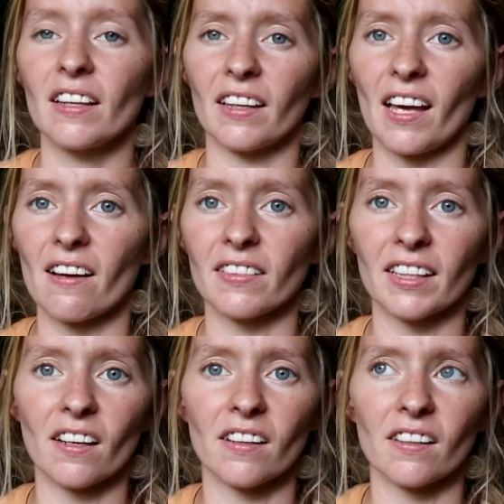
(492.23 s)
They have
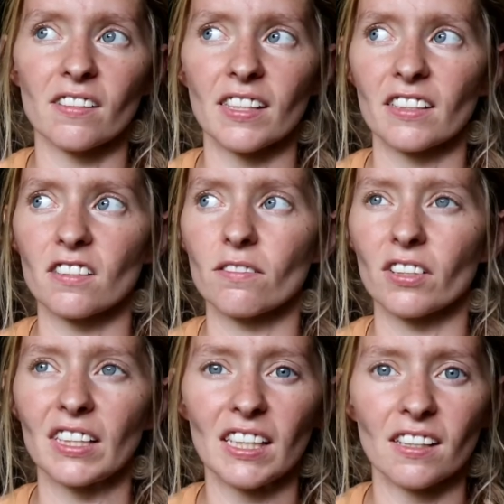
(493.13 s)
like a section for
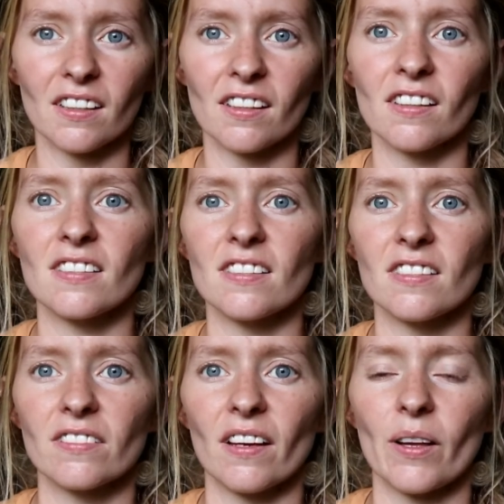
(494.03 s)
kids.